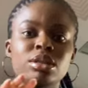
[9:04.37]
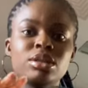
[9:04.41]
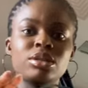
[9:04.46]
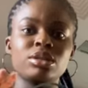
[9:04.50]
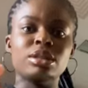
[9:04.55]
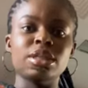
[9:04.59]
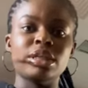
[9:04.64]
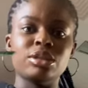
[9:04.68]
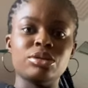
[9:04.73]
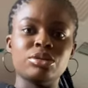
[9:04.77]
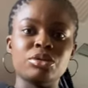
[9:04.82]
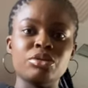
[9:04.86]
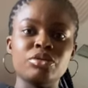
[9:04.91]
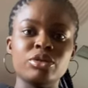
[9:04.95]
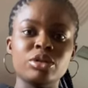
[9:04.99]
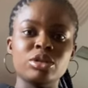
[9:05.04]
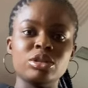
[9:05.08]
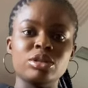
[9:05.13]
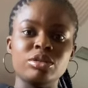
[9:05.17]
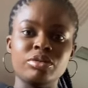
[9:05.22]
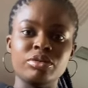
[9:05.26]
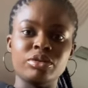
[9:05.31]
there is
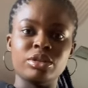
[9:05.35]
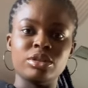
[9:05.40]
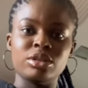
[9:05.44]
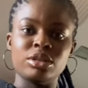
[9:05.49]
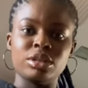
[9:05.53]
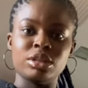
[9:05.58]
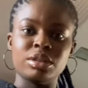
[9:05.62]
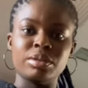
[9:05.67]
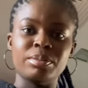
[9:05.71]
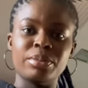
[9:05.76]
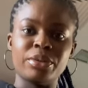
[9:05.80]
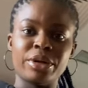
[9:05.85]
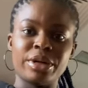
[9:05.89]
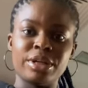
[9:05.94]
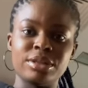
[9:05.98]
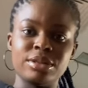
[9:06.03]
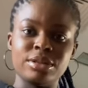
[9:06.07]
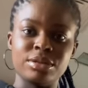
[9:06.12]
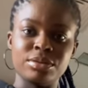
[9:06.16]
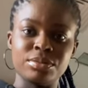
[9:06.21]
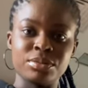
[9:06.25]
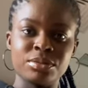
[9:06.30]
obvious difference in the
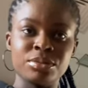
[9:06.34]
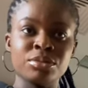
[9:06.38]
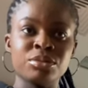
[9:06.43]
pricing.